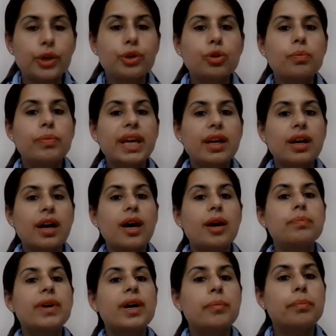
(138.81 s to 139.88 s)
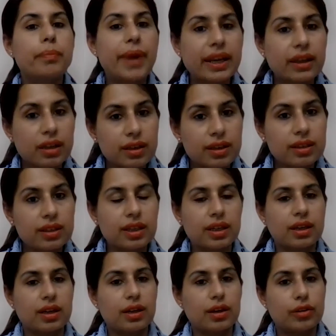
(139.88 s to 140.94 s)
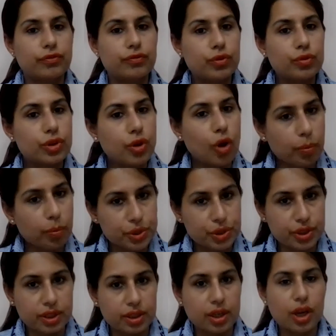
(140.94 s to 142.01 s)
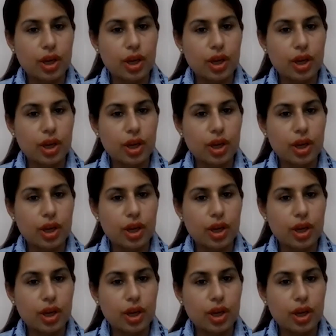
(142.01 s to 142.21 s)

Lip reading: to pick up a better food option